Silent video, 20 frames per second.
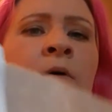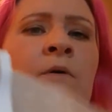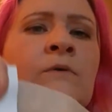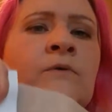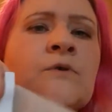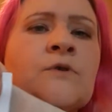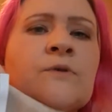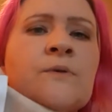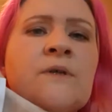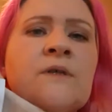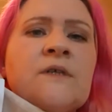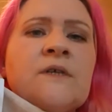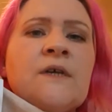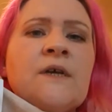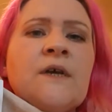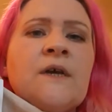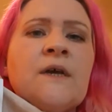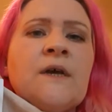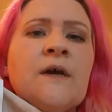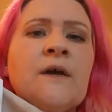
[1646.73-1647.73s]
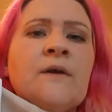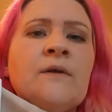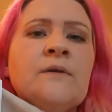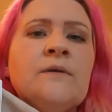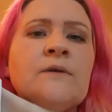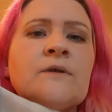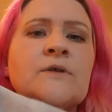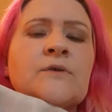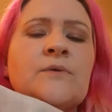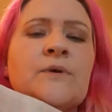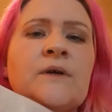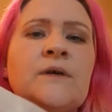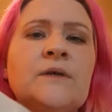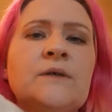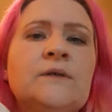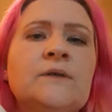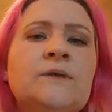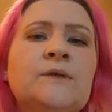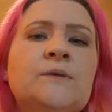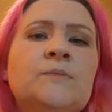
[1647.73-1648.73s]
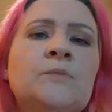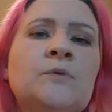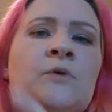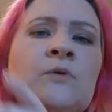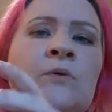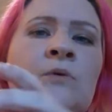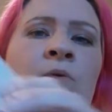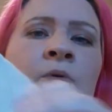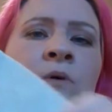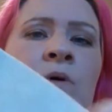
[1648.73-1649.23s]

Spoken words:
on 28 count, so it's small.